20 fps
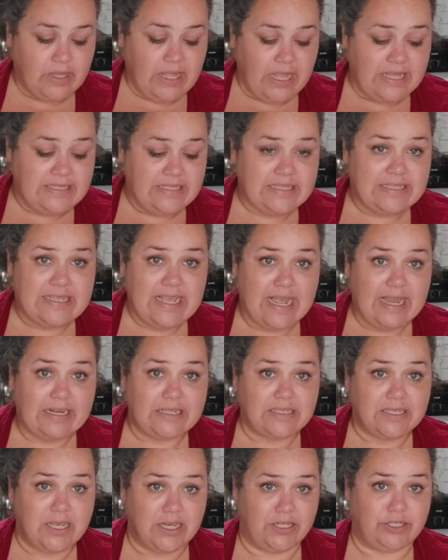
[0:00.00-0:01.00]
And since I had
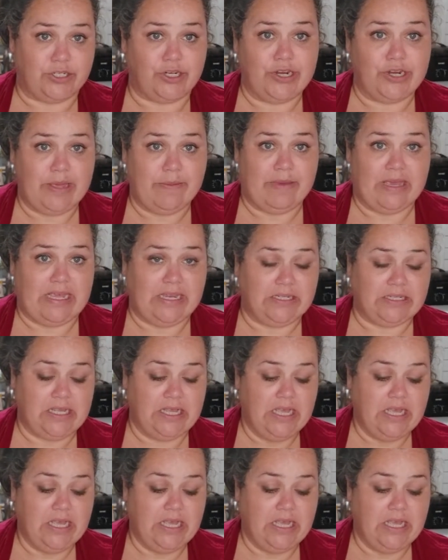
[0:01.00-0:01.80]
a ton of turkey meat,